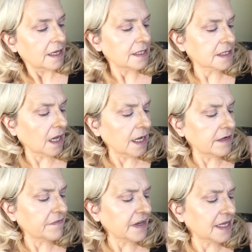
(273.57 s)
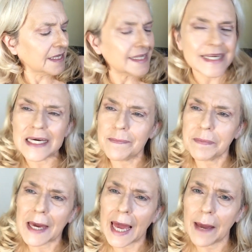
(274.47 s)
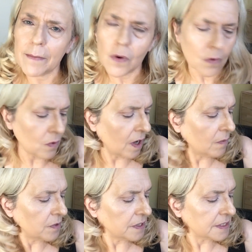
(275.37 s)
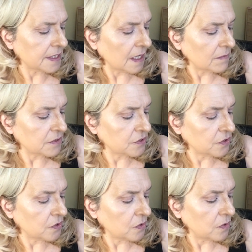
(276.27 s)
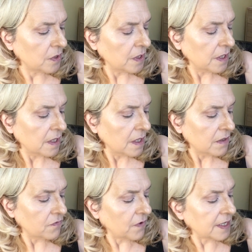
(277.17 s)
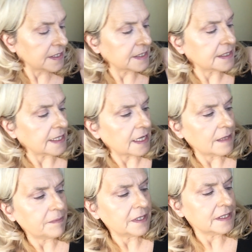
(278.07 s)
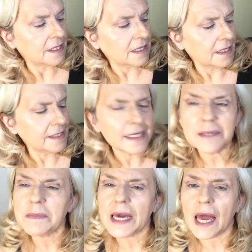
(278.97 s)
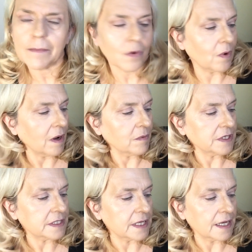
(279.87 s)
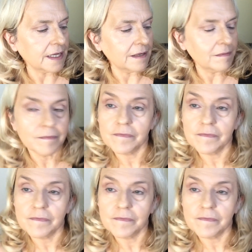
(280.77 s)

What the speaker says: It's kind of a deep camel. I wouldn't say it was too rusty, but it's a deep camel, I would say.